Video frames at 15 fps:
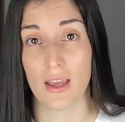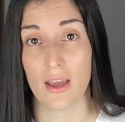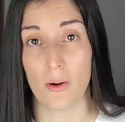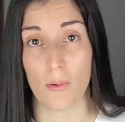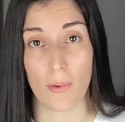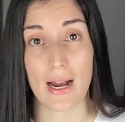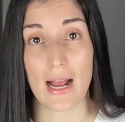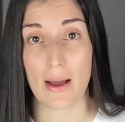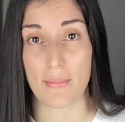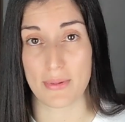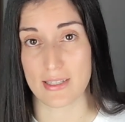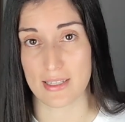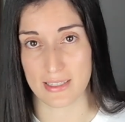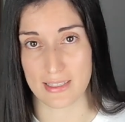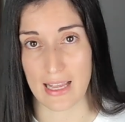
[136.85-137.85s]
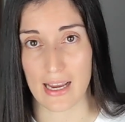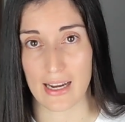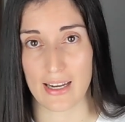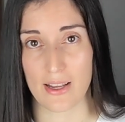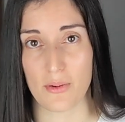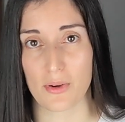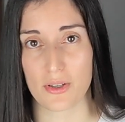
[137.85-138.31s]
what happens
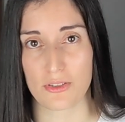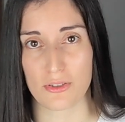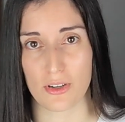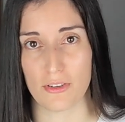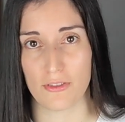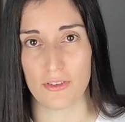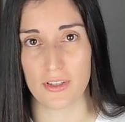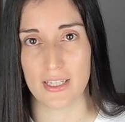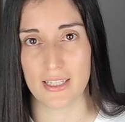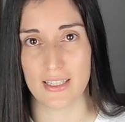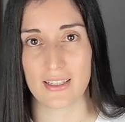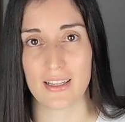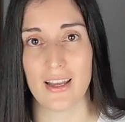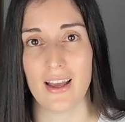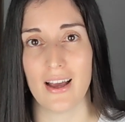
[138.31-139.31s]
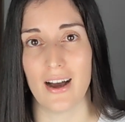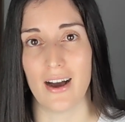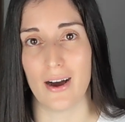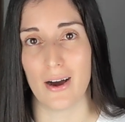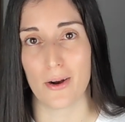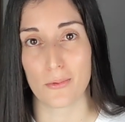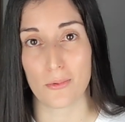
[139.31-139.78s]
exactly when you're feeding
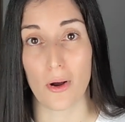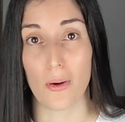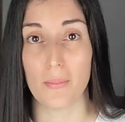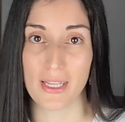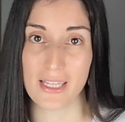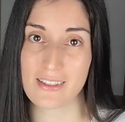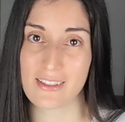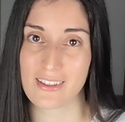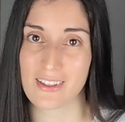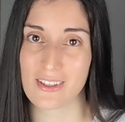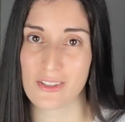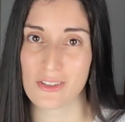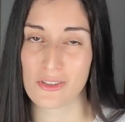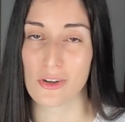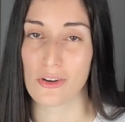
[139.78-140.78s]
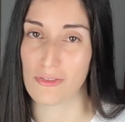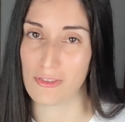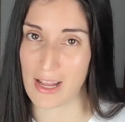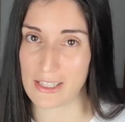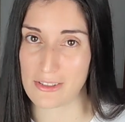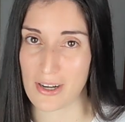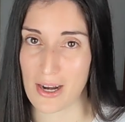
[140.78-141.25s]
uh, raw meat to your
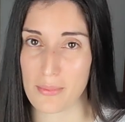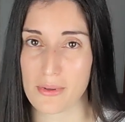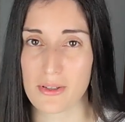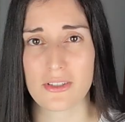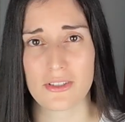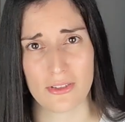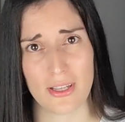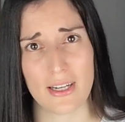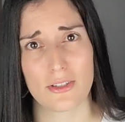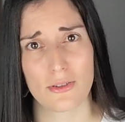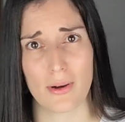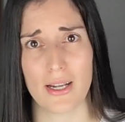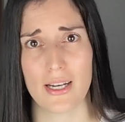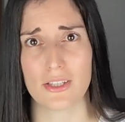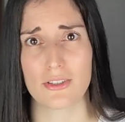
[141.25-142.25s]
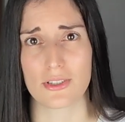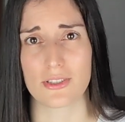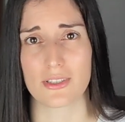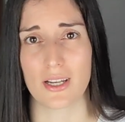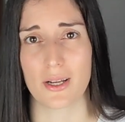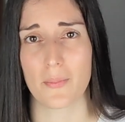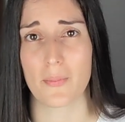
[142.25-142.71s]
flytrap. So that is quite
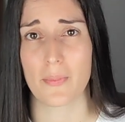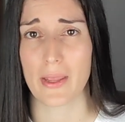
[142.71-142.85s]
interesting.